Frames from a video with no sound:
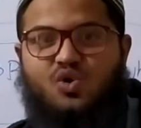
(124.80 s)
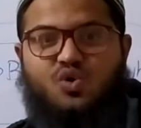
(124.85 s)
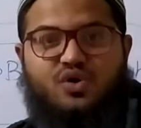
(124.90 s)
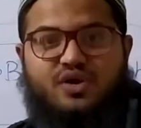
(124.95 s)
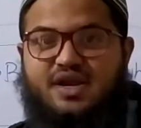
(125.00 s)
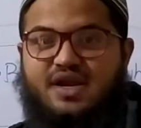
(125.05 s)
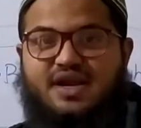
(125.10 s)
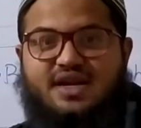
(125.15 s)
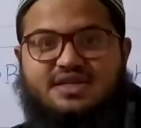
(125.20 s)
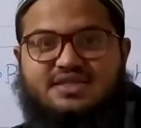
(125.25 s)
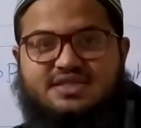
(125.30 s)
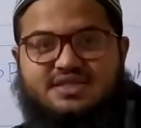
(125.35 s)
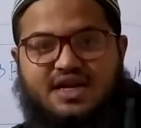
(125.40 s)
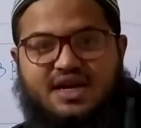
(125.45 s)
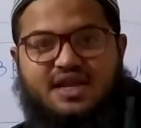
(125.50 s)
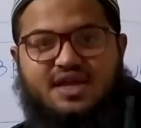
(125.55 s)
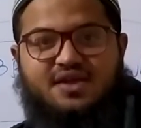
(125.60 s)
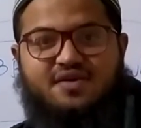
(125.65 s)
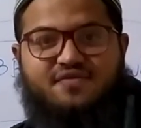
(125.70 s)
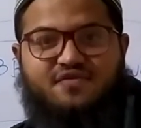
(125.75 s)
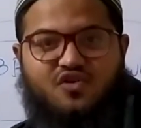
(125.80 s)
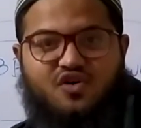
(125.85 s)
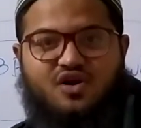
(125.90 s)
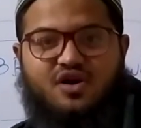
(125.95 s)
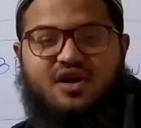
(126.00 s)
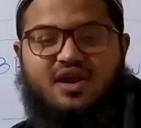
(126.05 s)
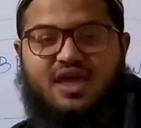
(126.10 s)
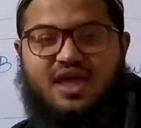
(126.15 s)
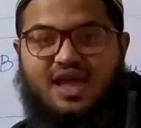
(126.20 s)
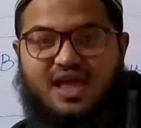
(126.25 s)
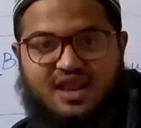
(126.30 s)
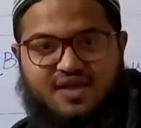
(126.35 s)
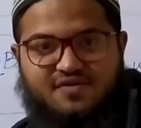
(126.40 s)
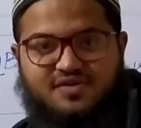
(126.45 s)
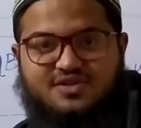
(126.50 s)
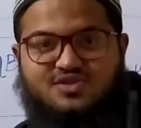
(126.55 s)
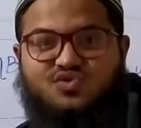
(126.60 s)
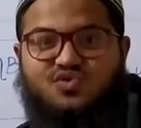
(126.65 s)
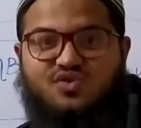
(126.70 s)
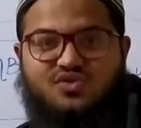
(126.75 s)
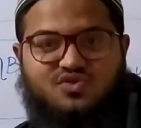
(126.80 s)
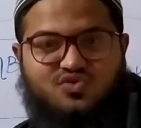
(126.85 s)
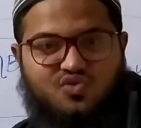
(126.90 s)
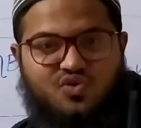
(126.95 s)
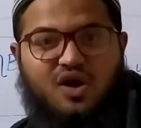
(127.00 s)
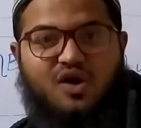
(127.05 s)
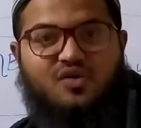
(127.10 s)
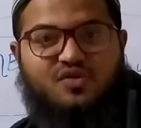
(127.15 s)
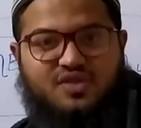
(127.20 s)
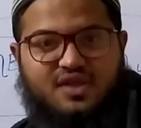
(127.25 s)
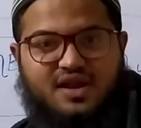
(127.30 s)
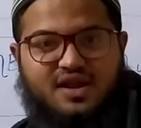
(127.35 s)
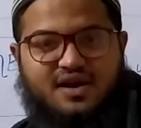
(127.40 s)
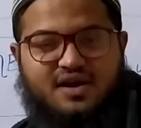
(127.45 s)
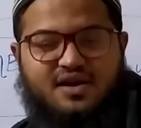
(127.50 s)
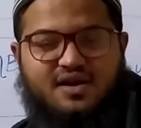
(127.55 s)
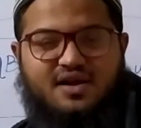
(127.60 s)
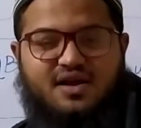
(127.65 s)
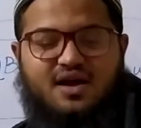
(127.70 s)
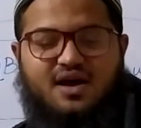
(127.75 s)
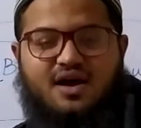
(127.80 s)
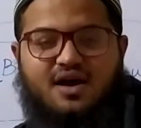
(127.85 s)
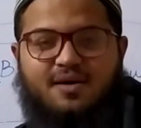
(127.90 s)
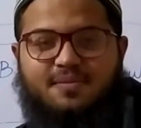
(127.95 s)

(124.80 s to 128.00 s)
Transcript: who didn't study for A levels throughout their